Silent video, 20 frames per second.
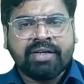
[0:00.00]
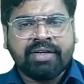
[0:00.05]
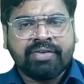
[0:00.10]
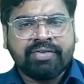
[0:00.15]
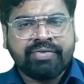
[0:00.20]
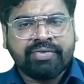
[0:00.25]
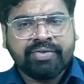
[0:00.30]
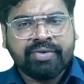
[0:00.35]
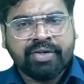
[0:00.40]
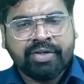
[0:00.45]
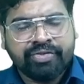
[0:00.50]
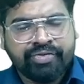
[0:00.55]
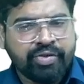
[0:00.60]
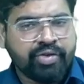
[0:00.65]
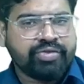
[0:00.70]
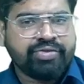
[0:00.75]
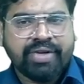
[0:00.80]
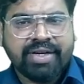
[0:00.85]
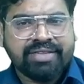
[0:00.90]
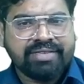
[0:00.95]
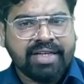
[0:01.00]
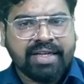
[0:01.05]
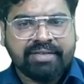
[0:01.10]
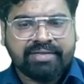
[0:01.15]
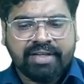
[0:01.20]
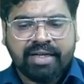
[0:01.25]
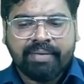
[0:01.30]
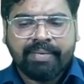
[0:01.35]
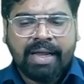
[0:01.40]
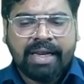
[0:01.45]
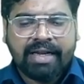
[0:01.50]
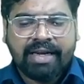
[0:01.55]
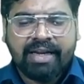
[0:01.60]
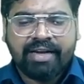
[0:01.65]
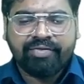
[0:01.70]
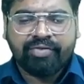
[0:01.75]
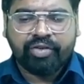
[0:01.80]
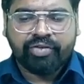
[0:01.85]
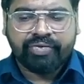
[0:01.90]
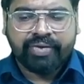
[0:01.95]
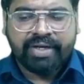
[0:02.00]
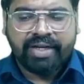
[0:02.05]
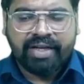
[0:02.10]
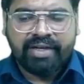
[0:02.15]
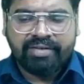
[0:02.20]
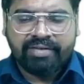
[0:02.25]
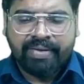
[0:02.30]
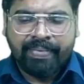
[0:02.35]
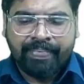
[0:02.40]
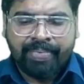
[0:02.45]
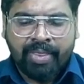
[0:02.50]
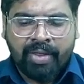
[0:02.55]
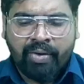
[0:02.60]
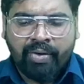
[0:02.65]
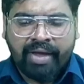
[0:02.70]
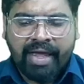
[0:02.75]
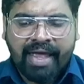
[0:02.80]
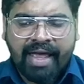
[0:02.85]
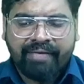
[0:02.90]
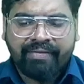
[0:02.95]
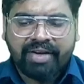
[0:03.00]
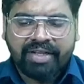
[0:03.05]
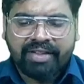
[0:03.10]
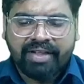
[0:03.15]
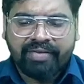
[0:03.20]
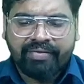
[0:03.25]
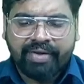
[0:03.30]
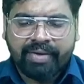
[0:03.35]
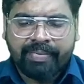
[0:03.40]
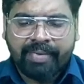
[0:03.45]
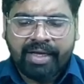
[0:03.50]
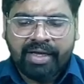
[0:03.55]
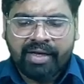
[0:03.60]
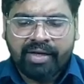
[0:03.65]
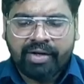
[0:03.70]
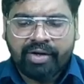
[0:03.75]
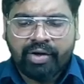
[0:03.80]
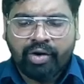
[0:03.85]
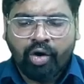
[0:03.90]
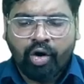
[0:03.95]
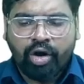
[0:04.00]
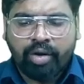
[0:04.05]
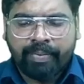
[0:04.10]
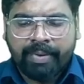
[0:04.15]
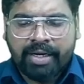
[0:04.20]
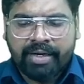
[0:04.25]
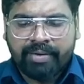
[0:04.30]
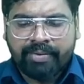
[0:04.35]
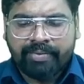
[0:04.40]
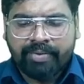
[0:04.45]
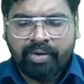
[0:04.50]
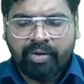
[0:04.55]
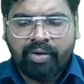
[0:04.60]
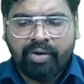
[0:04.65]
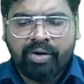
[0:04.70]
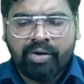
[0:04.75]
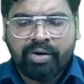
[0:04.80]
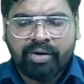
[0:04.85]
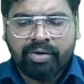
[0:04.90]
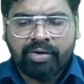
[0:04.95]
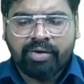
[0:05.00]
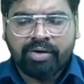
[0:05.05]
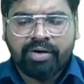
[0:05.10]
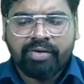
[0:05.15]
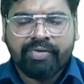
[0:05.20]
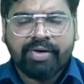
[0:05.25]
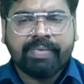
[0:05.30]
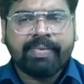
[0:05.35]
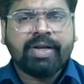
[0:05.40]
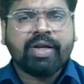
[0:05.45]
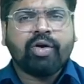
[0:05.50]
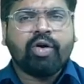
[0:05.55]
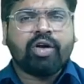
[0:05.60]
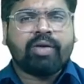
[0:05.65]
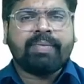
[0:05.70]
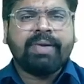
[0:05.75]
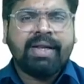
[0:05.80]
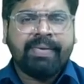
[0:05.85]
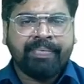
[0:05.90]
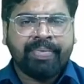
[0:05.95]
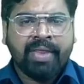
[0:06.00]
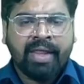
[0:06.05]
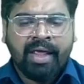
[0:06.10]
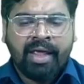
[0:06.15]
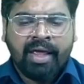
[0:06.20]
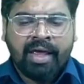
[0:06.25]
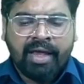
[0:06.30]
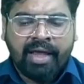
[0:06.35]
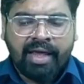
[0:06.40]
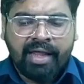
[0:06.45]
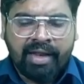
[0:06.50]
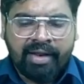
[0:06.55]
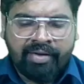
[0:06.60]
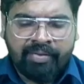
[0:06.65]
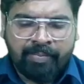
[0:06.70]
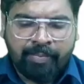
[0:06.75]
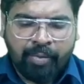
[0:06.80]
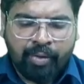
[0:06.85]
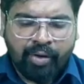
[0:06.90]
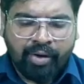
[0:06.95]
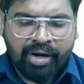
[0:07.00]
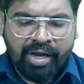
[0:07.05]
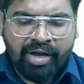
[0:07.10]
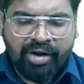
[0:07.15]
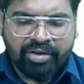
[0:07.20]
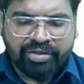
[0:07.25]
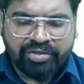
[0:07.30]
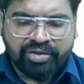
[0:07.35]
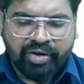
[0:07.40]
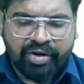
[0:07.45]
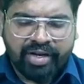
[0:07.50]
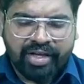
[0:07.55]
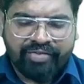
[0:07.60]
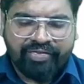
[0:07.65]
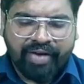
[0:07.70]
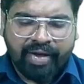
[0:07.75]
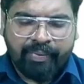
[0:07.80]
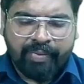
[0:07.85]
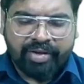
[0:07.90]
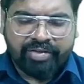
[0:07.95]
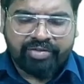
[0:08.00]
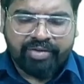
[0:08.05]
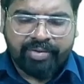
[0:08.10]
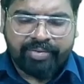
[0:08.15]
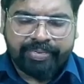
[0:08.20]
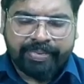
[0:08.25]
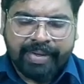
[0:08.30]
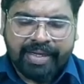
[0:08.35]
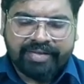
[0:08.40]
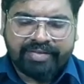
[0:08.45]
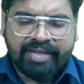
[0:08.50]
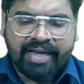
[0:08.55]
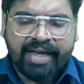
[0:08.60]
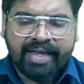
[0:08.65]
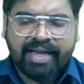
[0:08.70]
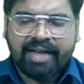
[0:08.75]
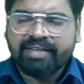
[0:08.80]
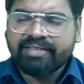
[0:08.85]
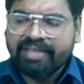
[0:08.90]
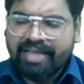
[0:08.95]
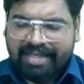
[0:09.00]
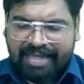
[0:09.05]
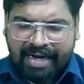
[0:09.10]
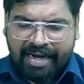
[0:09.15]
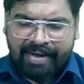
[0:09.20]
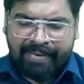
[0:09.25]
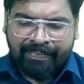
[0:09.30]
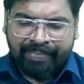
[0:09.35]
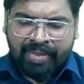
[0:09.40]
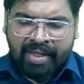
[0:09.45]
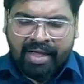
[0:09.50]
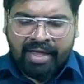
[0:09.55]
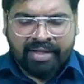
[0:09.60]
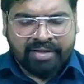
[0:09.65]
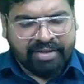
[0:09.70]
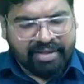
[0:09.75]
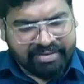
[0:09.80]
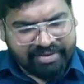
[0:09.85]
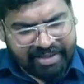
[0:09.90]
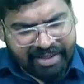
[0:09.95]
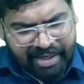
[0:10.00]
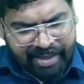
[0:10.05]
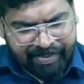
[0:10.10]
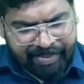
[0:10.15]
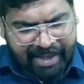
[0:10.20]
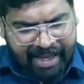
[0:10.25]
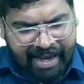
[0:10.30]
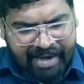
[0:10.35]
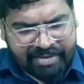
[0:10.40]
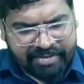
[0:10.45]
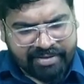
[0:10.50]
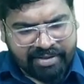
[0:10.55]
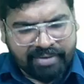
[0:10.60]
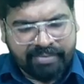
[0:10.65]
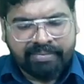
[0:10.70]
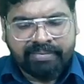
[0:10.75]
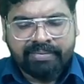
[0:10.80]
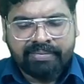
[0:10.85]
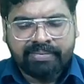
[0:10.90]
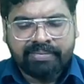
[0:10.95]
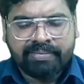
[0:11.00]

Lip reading: phosphorus, and serum alkaline phosphatase, okay, everything will be normal. All will be normal. In polyostotic fibrous dysplasia, I can say that the serum calcium